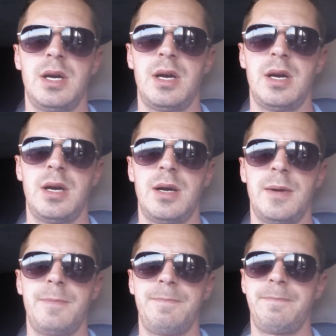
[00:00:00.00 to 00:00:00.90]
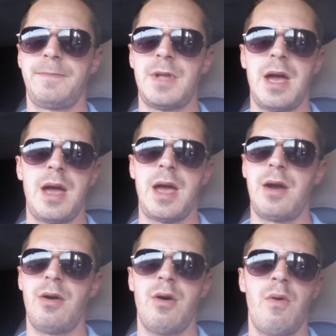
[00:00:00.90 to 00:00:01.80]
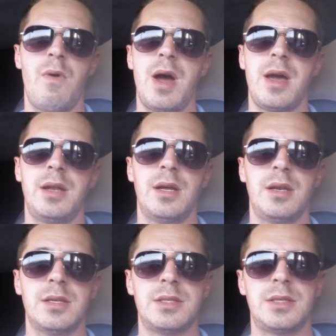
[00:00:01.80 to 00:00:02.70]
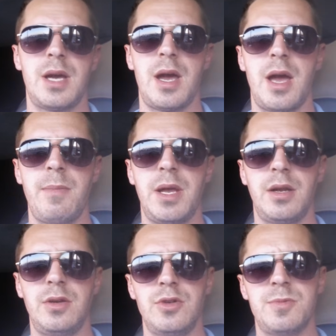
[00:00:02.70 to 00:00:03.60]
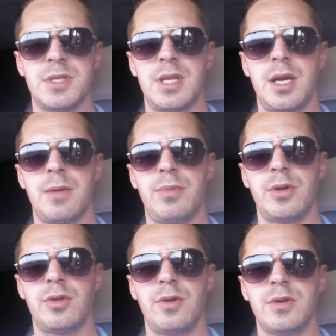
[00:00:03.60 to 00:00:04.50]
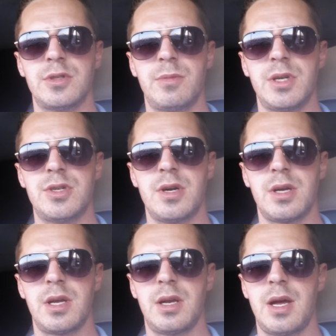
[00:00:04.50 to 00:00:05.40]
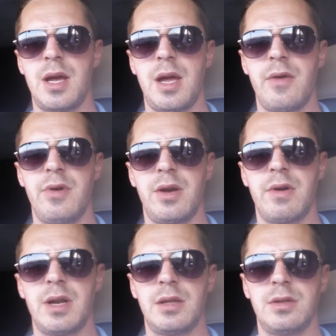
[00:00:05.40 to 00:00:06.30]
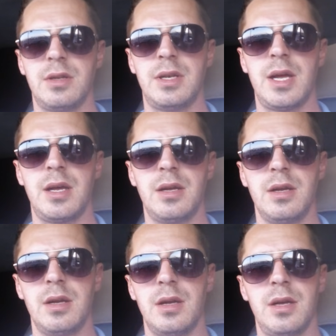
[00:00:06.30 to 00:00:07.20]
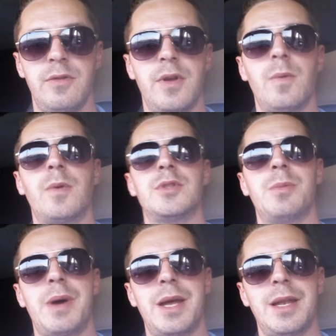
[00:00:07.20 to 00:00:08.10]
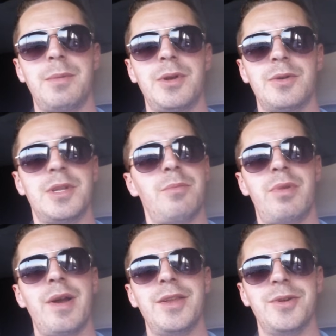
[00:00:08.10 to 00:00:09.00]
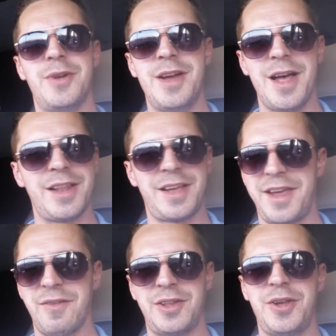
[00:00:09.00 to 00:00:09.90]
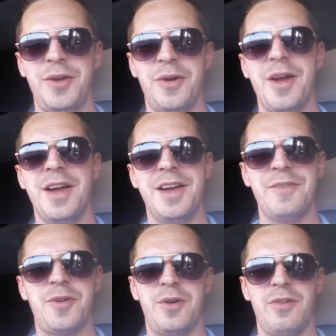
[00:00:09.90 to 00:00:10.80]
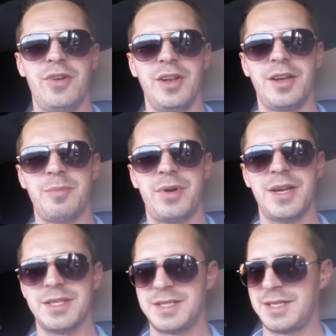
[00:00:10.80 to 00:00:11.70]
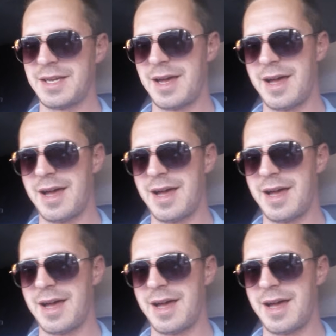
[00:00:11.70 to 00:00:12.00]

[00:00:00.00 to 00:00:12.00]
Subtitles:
I don't know why I done this. I made a huge mistake and put a Toyos on my truck, and I regret it to the day. If anyone wants to buy it, let me know. They're brand new. I'll give it to you for a really good price.